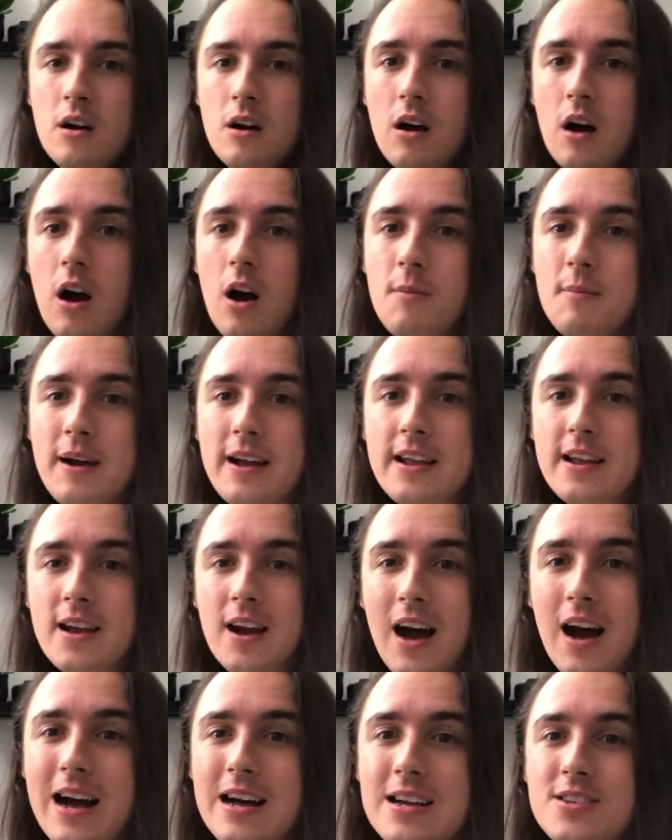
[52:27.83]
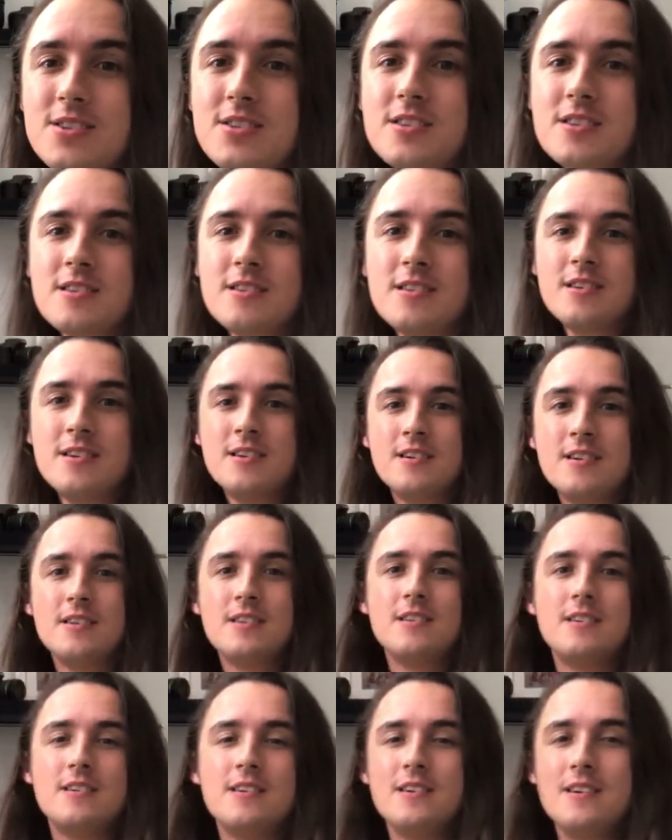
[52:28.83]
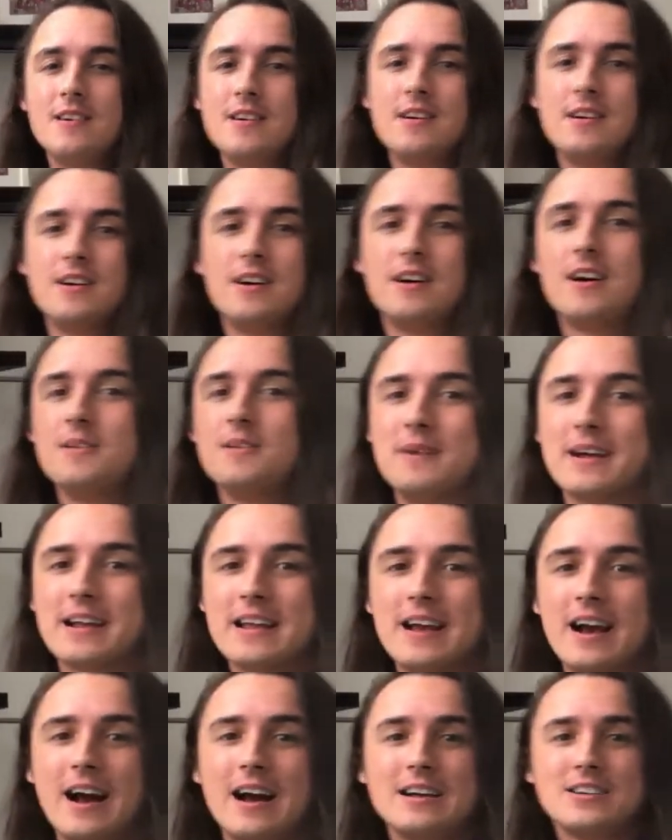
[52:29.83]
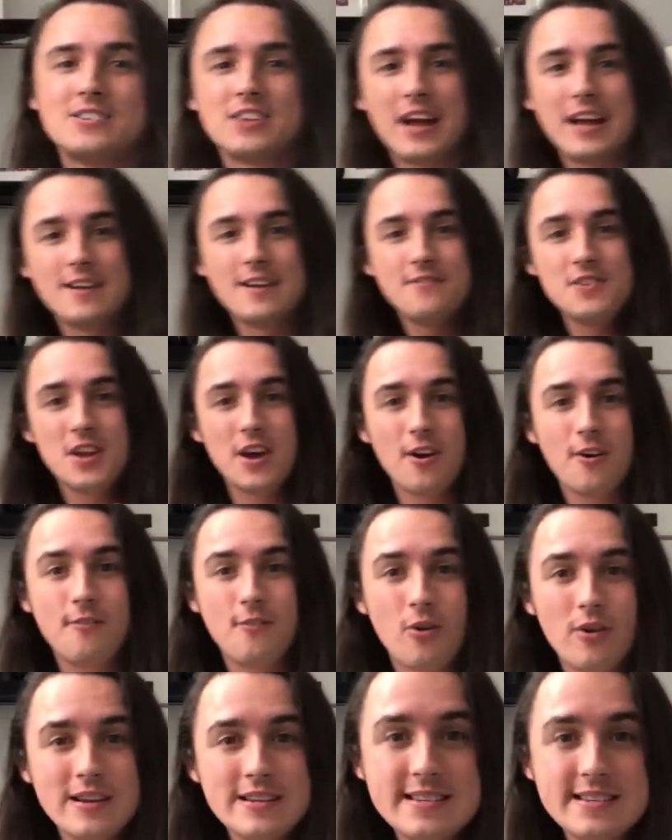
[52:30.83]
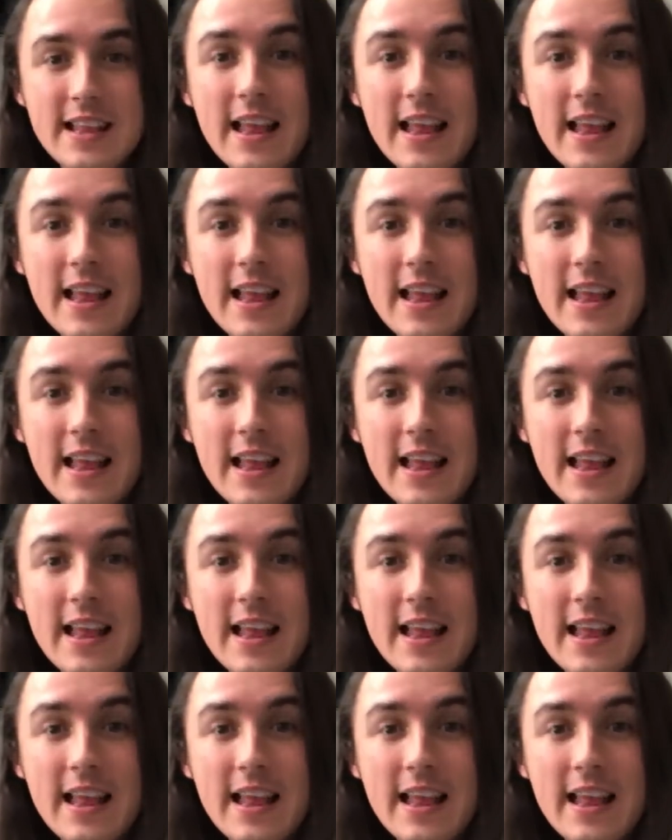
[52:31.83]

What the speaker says: Oh my gosh. Oh my gosh, I have no voice